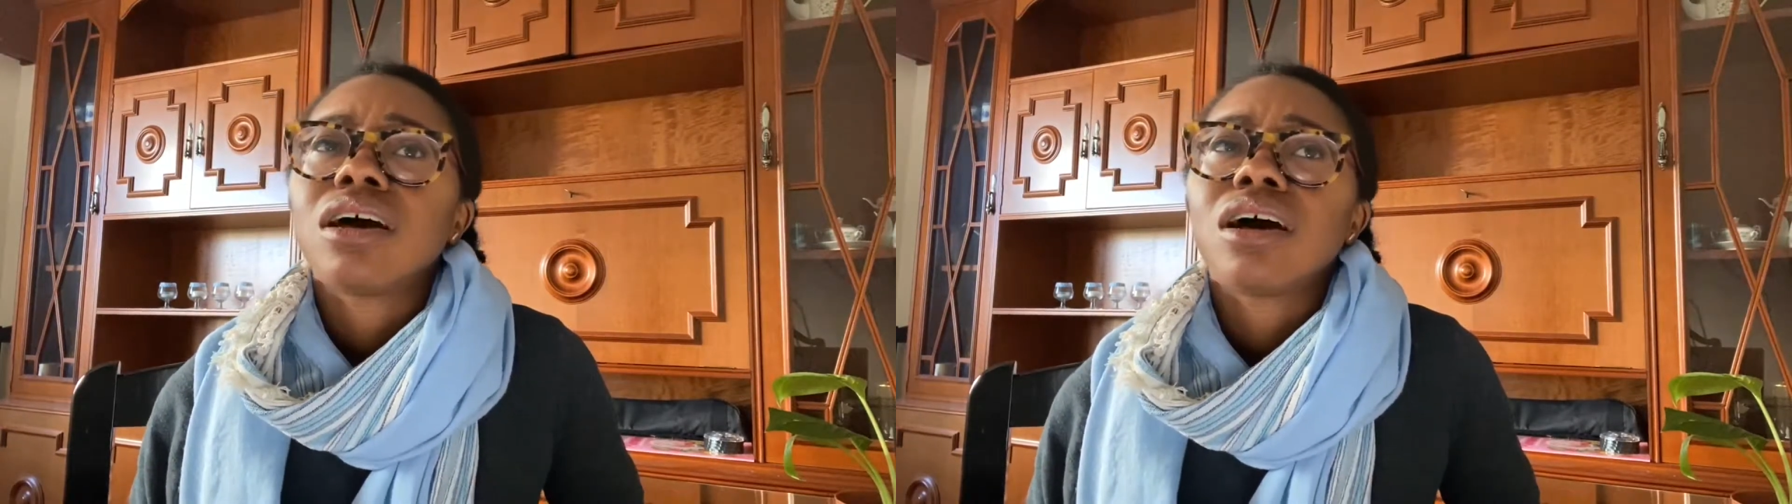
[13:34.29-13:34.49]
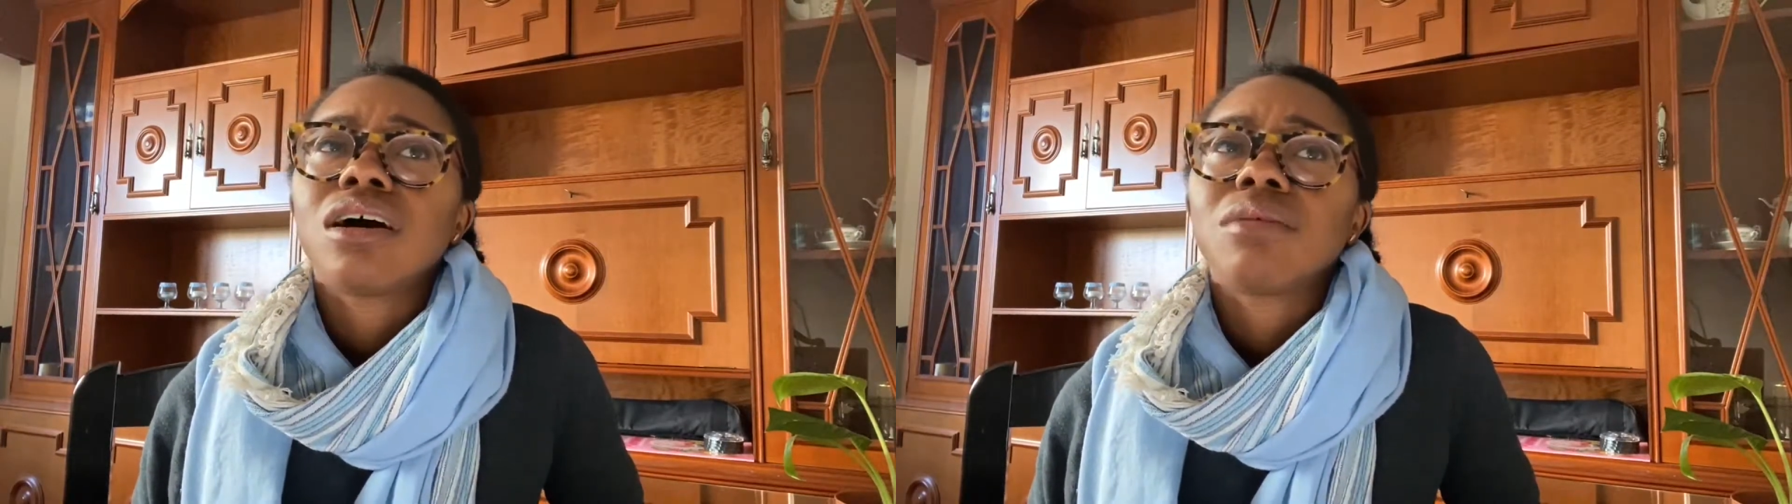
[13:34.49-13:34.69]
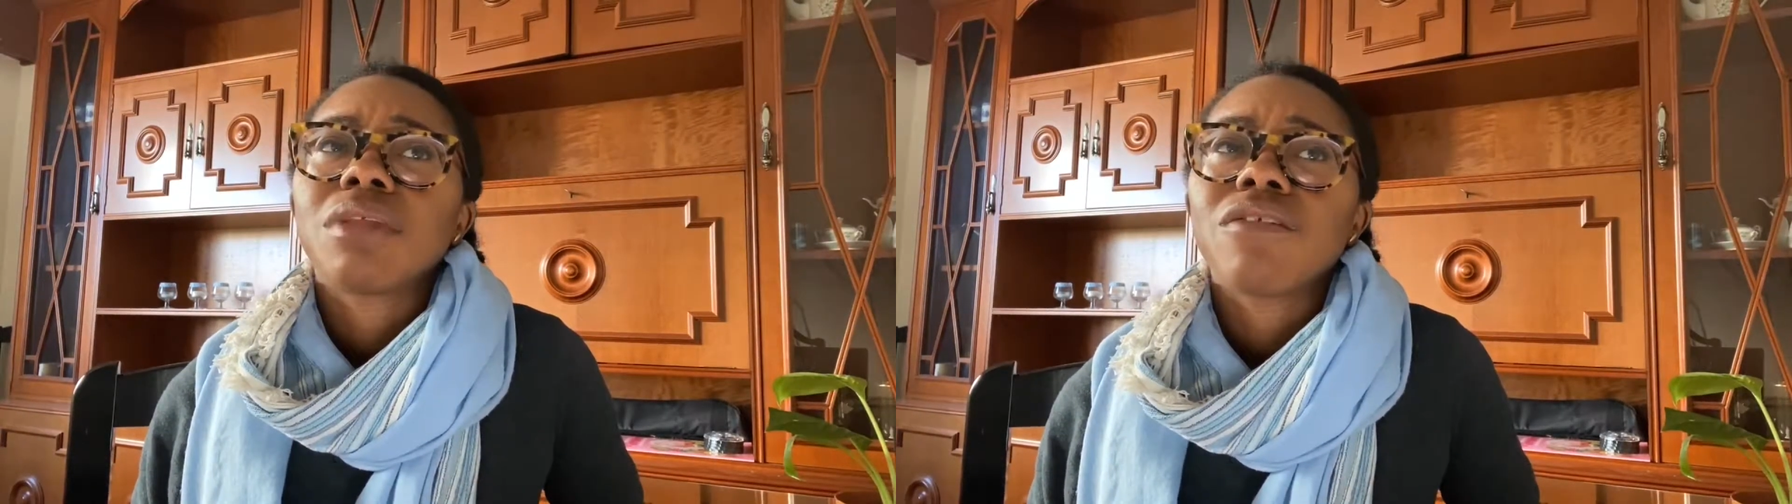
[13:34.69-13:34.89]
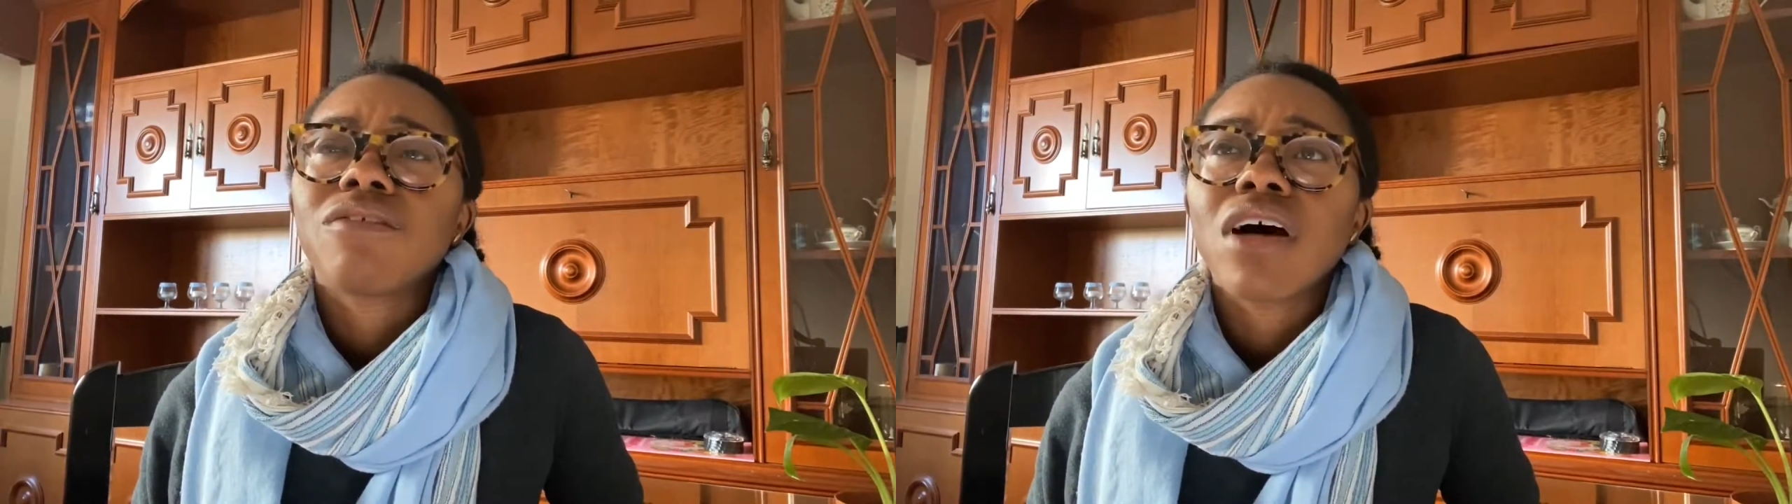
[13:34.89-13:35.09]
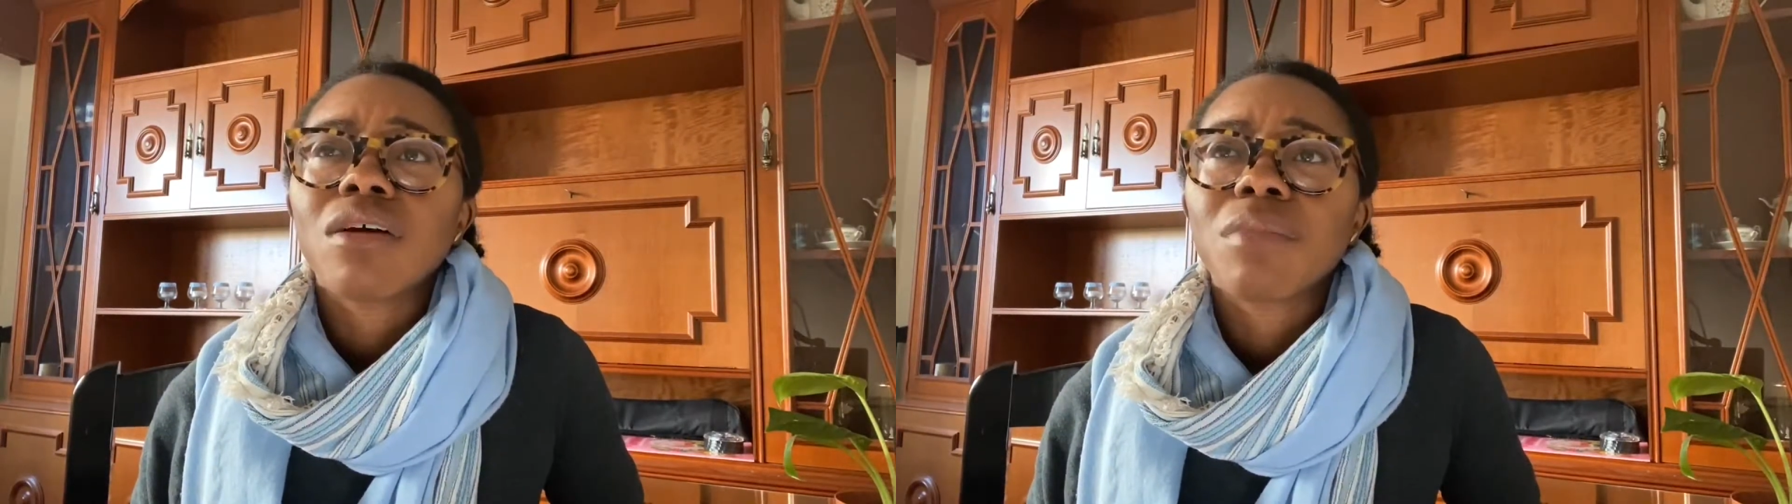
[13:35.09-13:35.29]
that
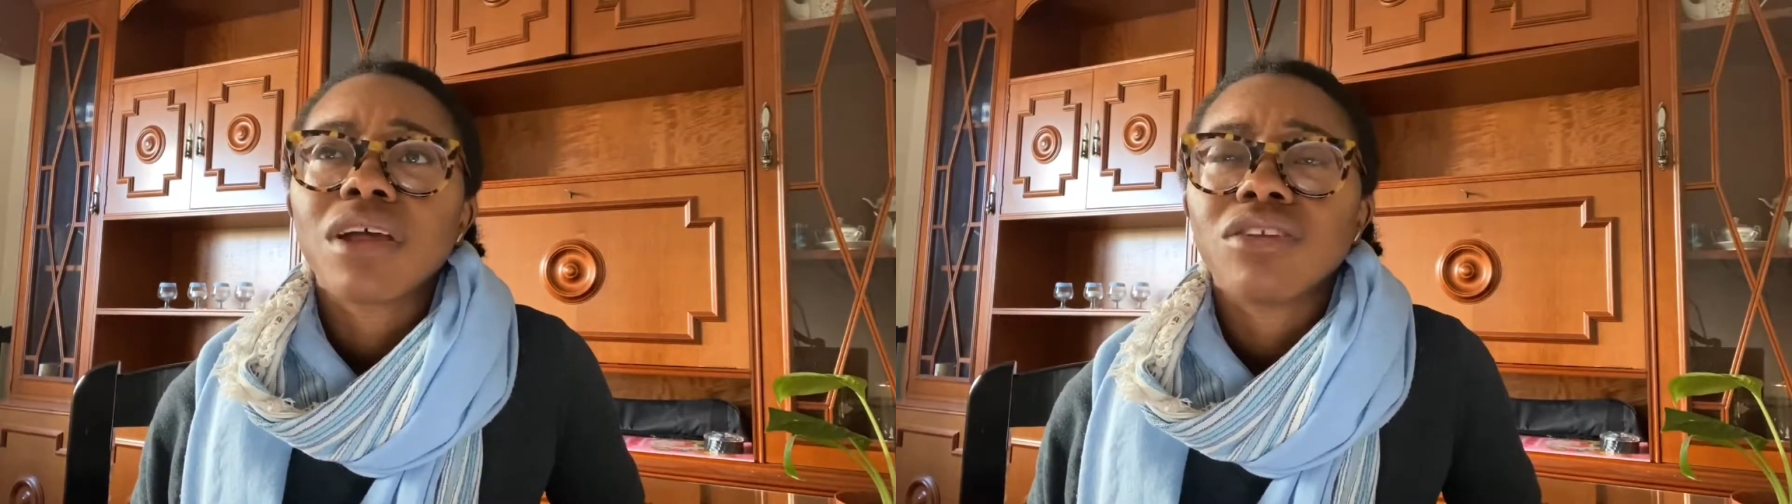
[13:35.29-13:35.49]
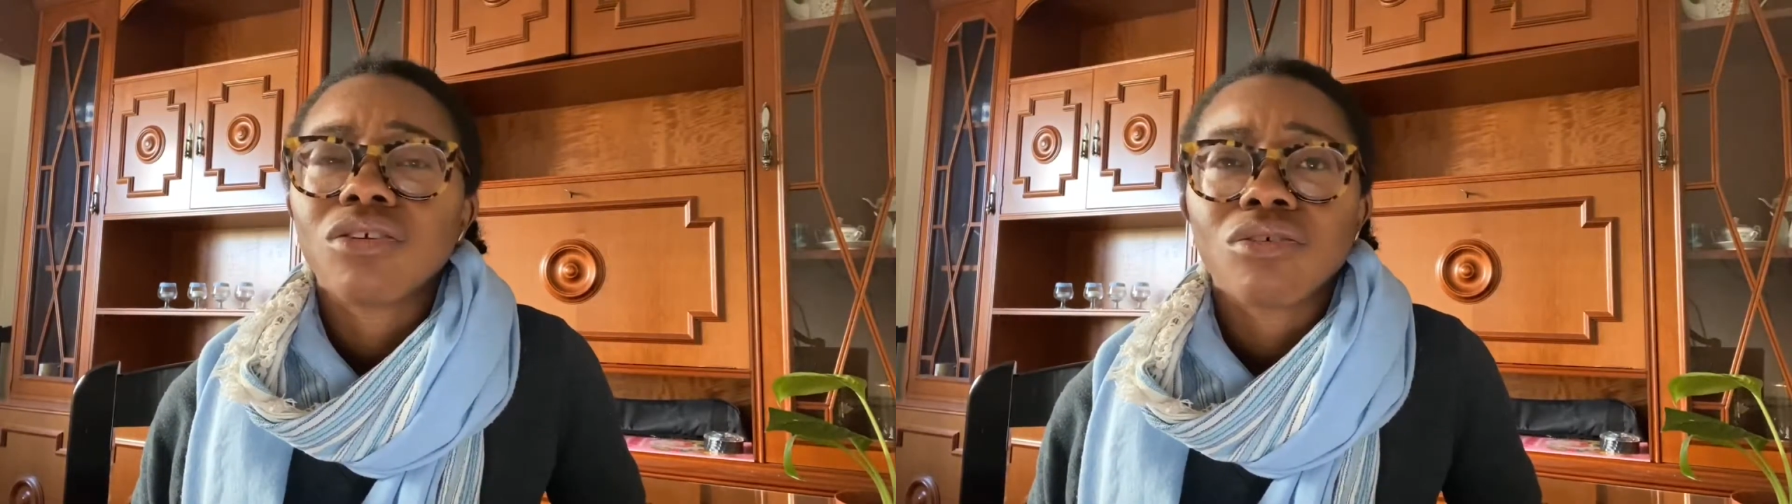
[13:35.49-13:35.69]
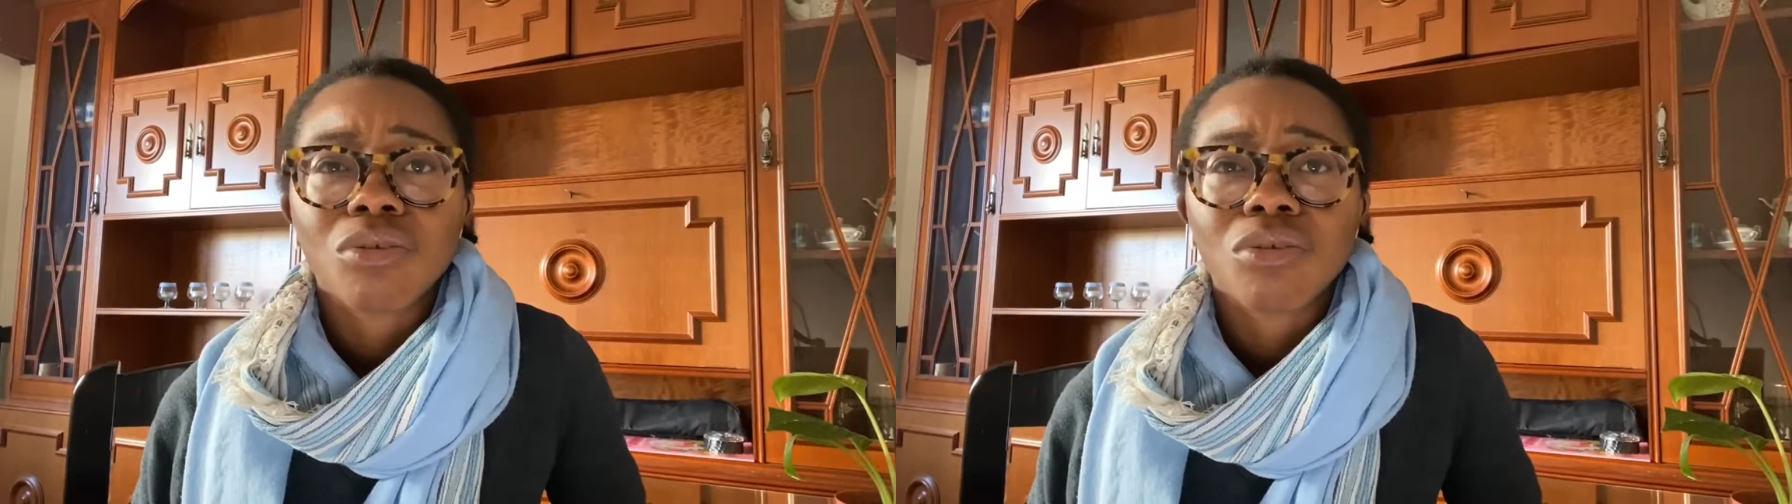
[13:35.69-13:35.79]
fall up under